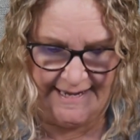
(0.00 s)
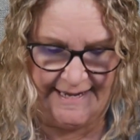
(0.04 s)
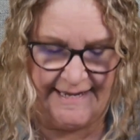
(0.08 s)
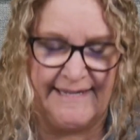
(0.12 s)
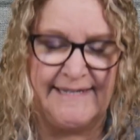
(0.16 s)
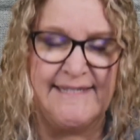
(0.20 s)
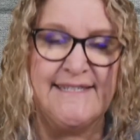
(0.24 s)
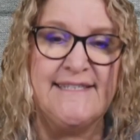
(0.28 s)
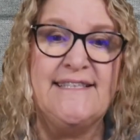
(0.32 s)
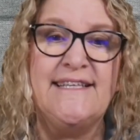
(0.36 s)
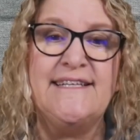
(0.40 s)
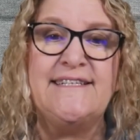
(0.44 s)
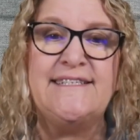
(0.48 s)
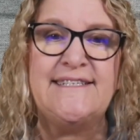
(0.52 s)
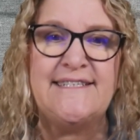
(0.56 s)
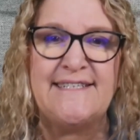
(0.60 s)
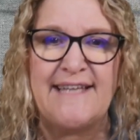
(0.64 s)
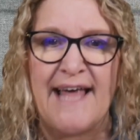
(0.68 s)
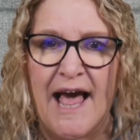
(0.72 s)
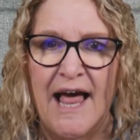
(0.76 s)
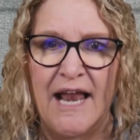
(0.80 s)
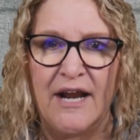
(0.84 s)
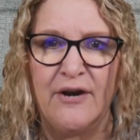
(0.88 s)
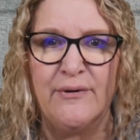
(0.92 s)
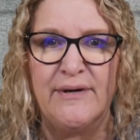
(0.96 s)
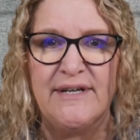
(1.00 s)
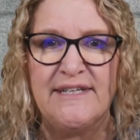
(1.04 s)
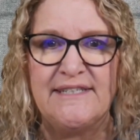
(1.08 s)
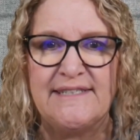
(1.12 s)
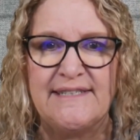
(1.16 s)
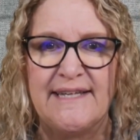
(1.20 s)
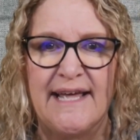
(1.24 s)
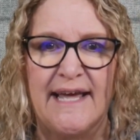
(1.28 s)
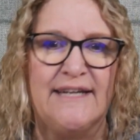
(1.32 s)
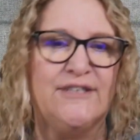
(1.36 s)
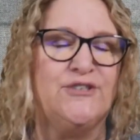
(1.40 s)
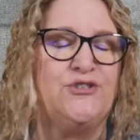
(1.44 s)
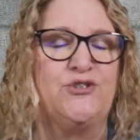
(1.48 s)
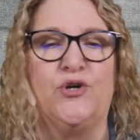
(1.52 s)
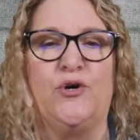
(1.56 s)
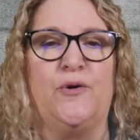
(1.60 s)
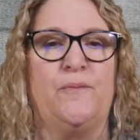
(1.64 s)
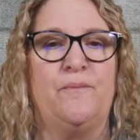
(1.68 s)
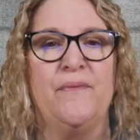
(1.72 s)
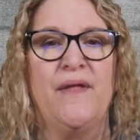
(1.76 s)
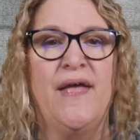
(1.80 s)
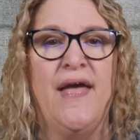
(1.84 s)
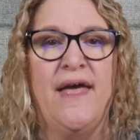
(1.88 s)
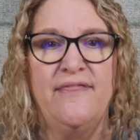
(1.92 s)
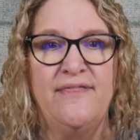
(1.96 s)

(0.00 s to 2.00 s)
is the salary schedule.